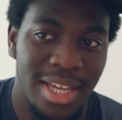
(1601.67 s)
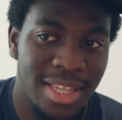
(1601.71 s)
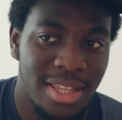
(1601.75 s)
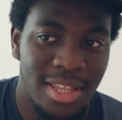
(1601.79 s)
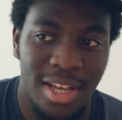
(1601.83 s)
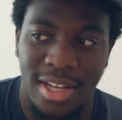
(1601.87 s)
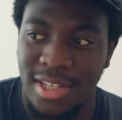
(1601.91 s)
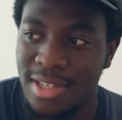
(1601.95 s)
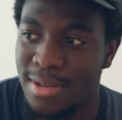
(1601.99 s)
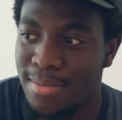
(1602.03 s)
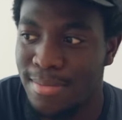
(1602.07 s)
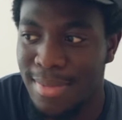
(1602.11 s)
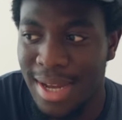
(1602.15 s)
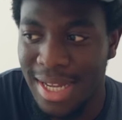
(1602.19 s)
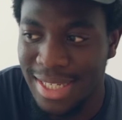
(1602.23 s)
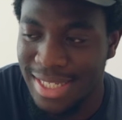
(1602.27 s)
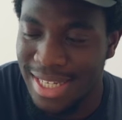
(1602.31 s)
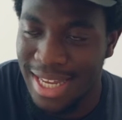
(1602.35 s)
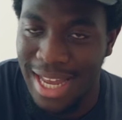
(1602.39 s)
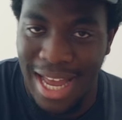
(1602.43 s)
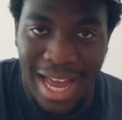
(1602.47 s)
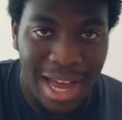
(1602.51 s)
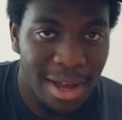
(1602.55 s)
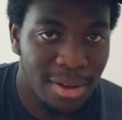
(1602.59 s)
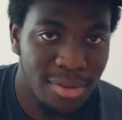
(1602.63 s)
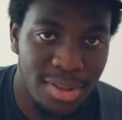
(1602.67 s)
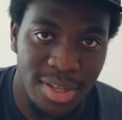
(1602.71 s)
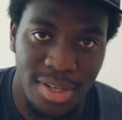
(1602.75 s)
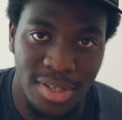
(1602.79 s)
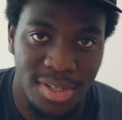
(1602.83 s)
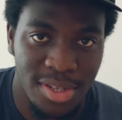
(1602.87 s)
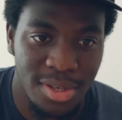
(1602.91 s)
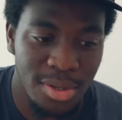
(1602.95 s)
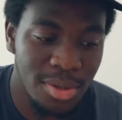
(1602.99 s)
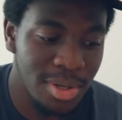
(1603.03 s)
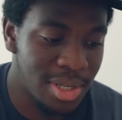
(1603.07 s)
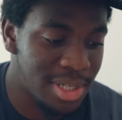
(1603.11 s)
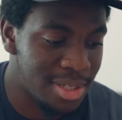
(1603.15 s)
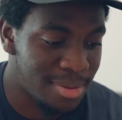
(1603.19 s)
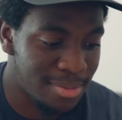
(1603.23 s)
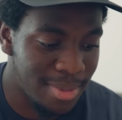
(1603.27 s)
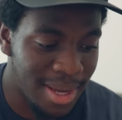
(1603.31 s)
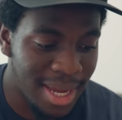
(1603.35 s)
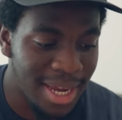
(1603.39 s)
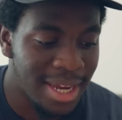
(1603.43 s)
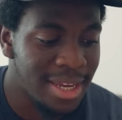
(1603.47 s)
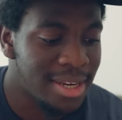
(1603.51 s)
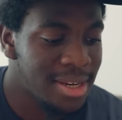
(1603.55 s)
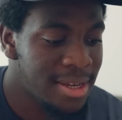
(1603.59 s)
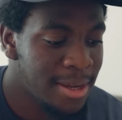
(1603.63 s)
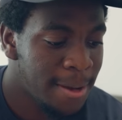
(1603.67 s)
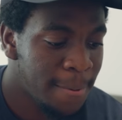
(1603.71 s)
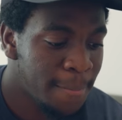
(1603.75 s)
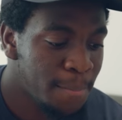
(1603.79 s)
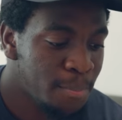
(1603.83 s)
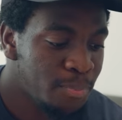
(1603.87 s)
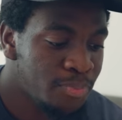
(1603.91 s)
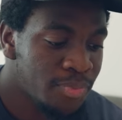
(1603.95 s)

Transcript: it doesn't matter how the suit is made,